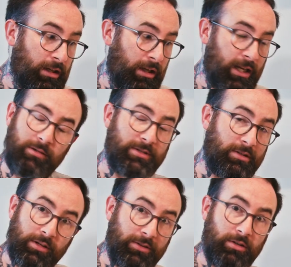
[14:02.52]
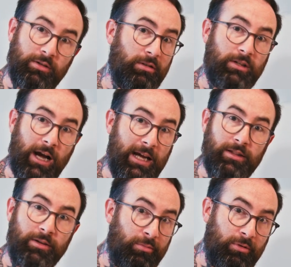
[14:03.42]
he was not the good guy in
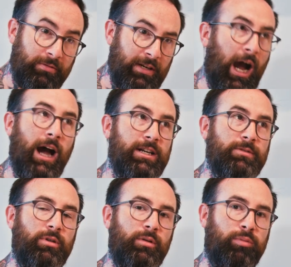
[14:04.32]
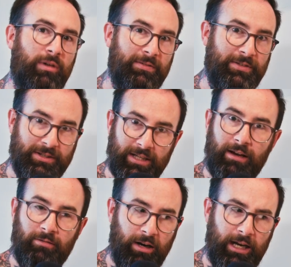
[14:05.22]
the movie. I just want to preface
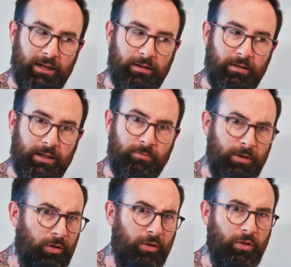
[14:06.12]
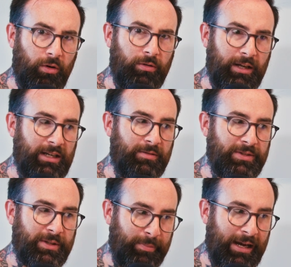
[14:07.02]
that, right? Like, we all know that he
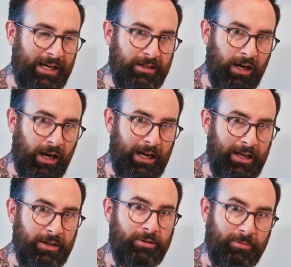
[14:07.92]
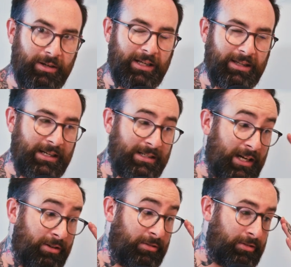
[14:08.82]
was the bad guy, and you want to get that
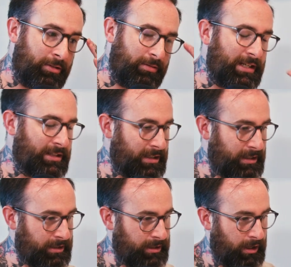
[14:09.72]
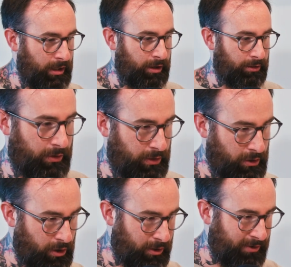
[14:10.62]
tattooed on you? Is this the
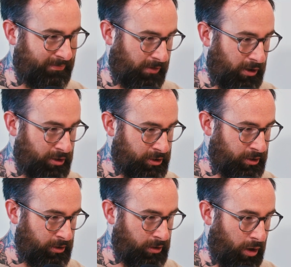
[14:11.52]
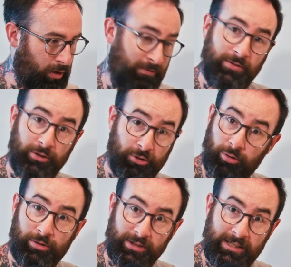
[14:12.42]
nerd version of the
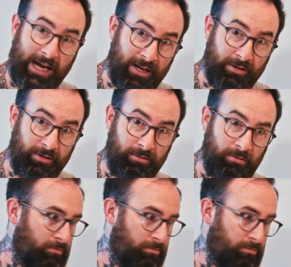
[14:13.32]
Joker tattoo?